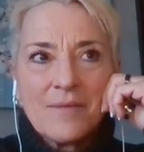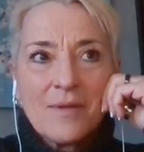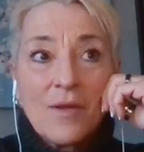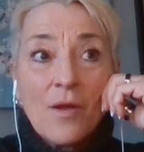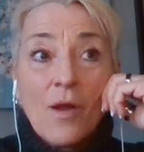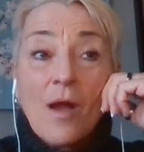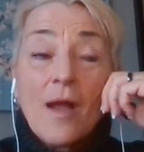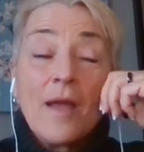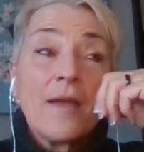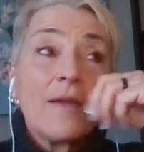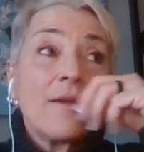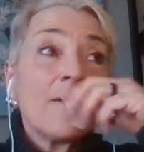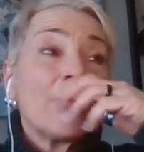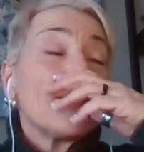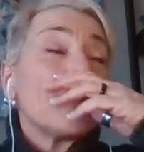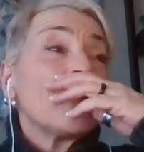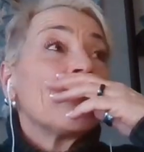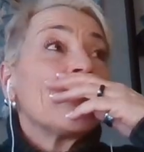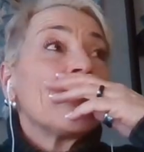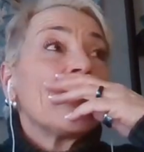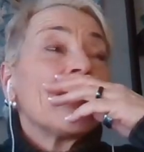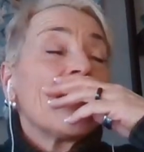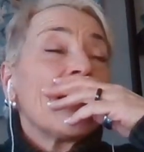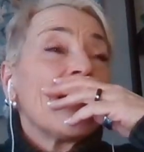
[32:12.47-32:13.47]
I hear
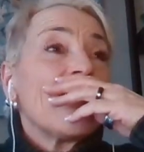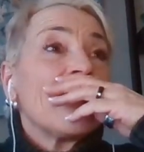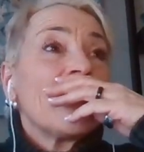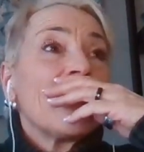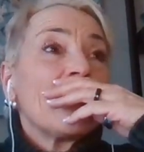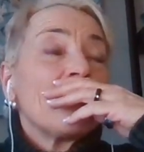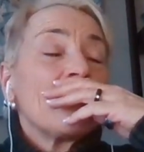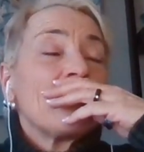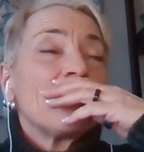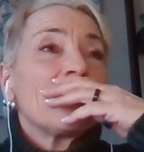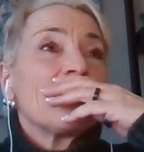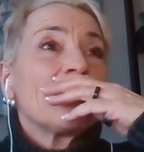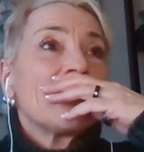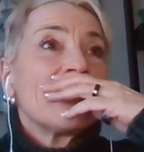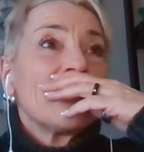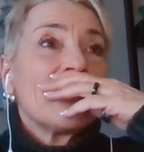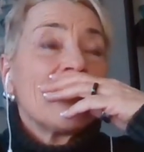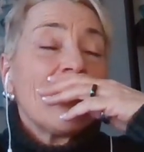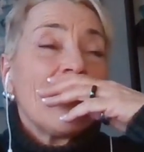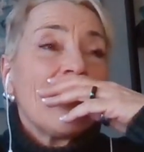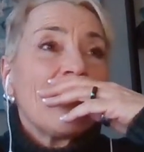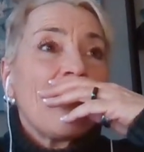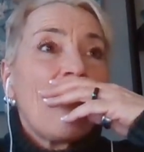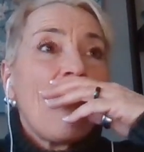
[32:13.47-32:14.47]
you. And, and I'm,
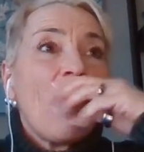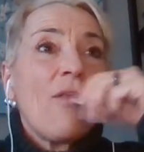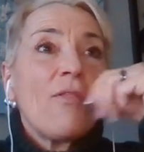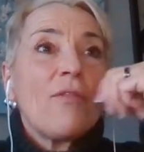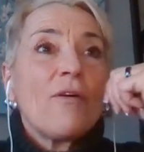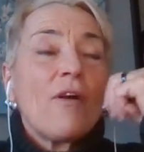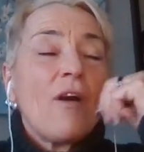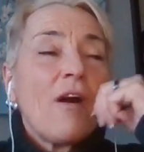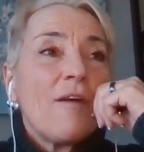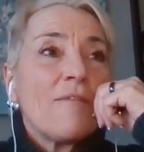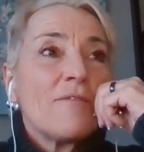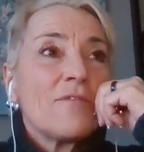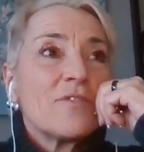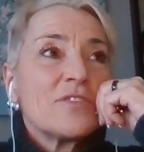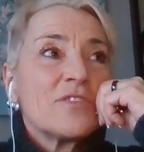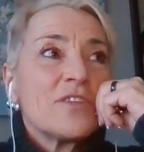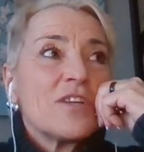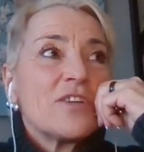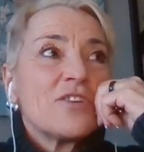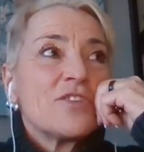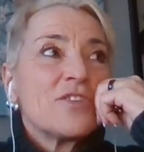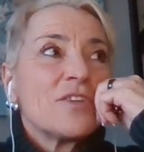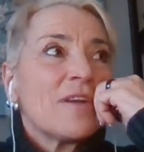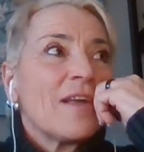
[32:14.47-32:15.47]
yeah, all the
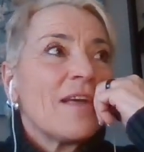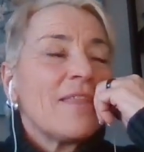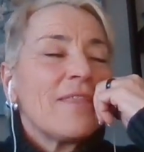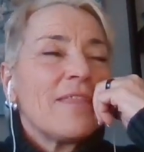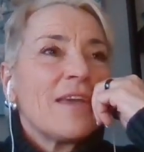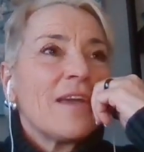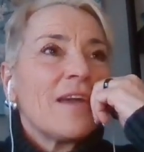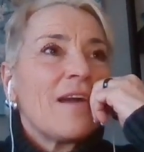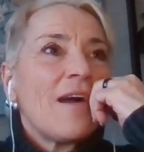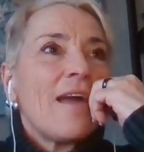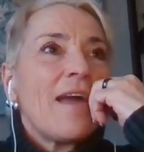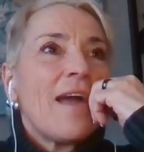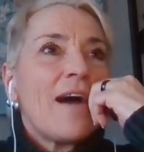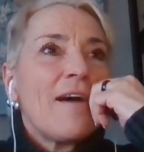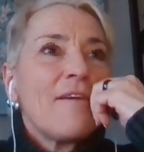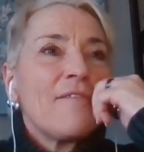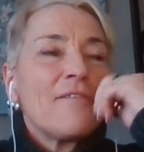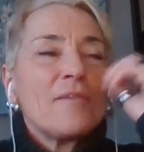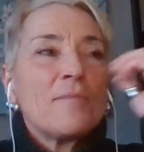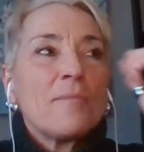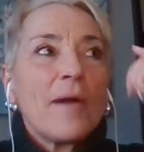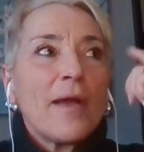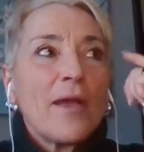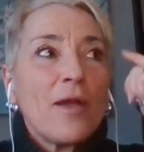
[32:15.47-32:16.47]
conversation I think I have
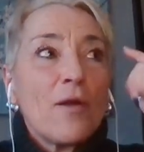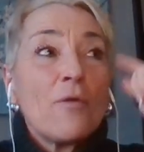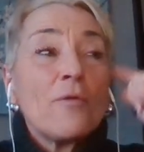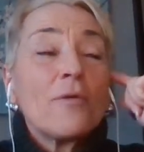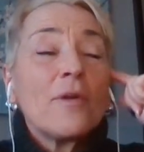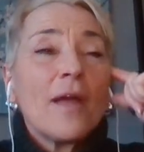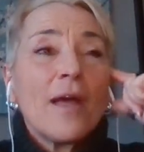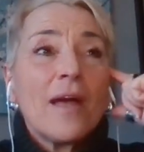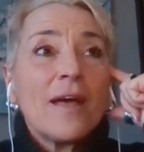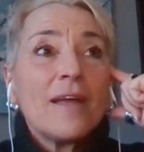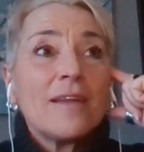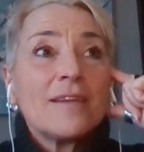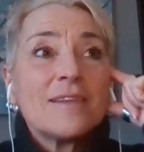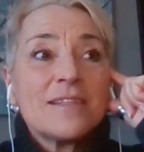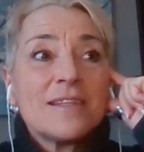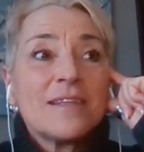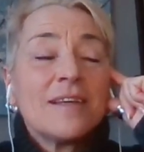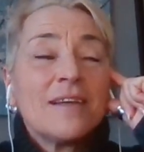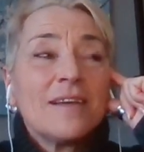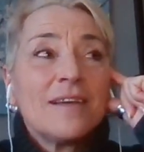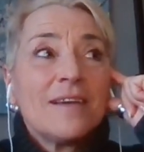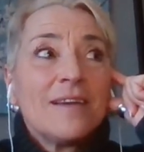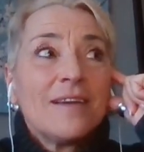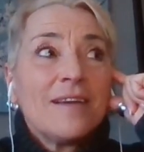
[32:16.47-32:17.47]
in my own head.
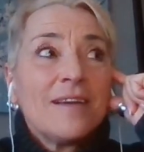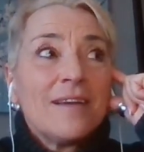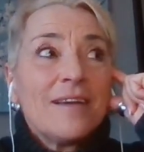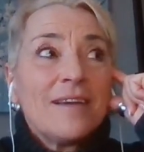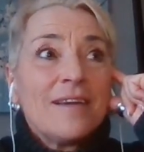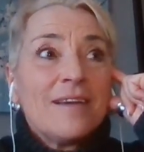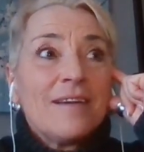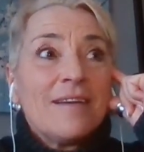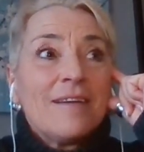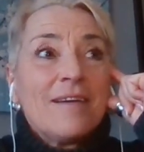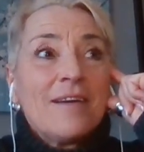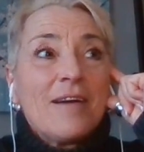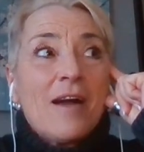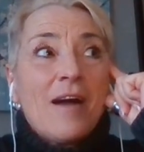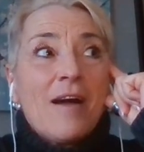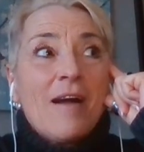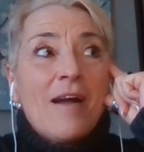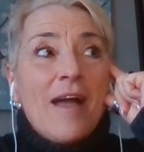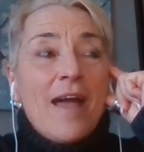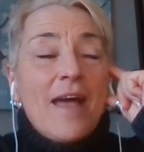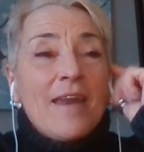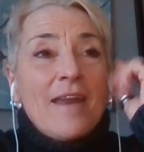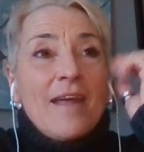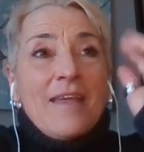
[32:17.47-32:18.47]

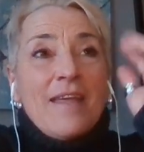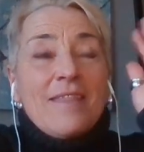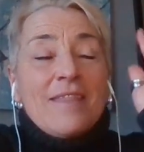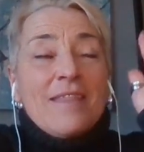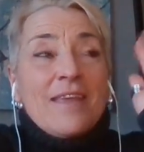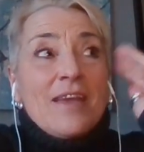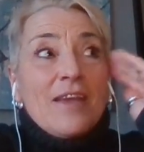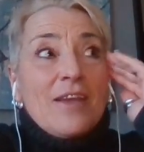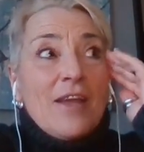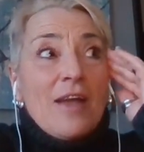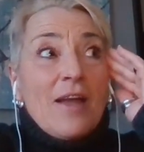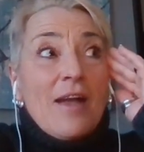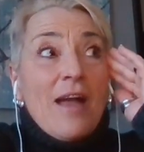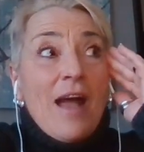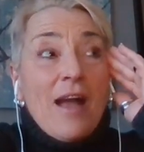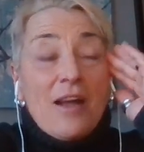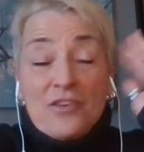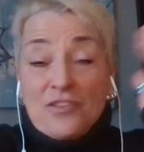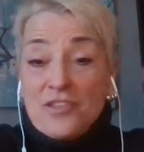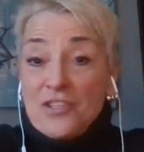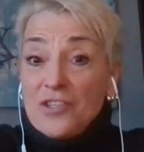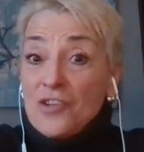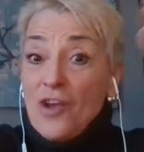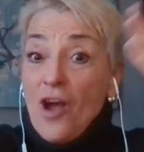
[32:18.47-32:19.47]
And I think
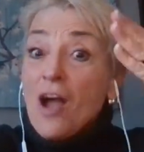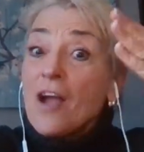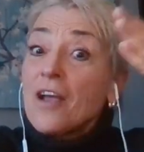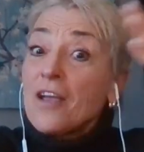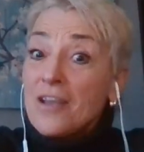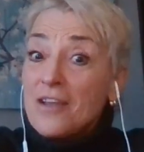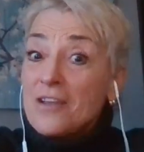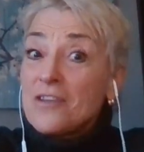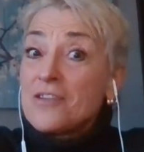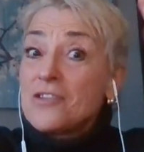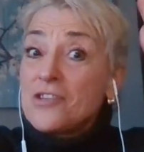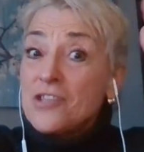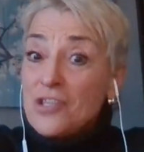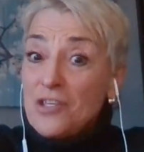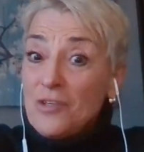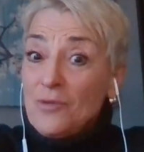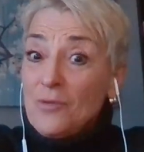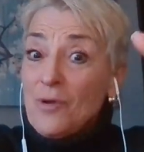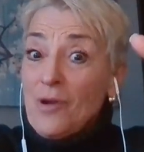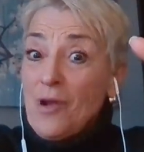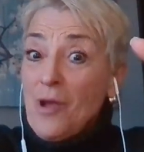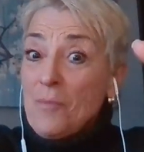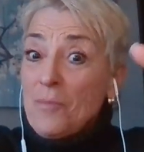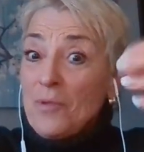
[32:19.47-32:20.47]
actually talking to you
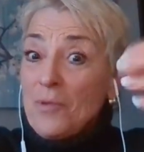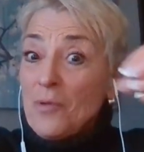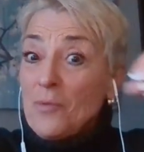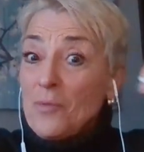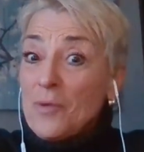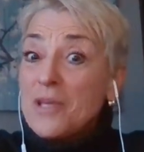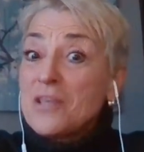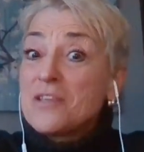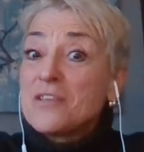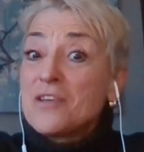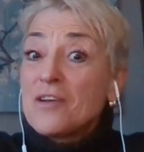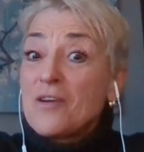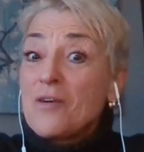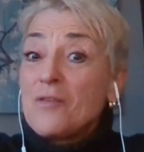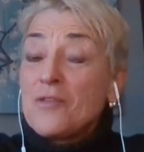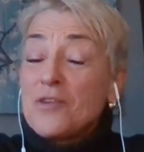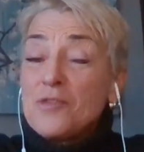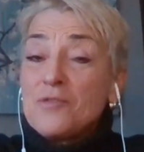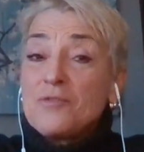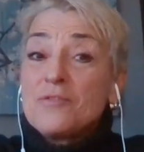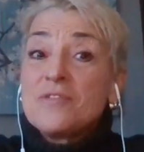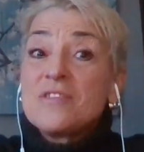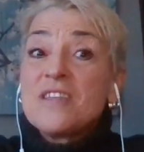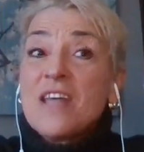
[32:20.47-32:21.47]
a couple of weeks ago,
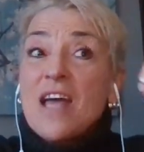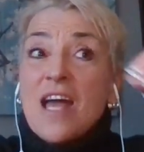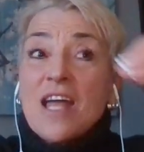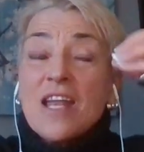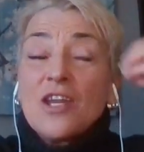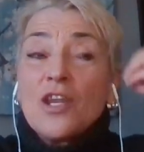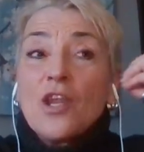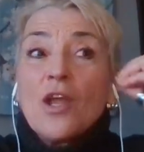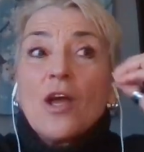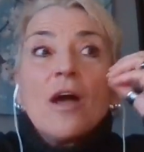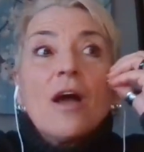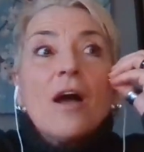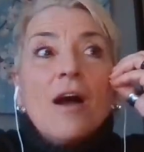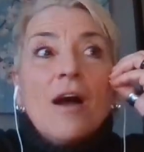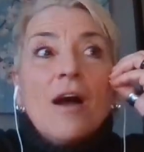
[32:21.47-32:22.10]
you said yeah.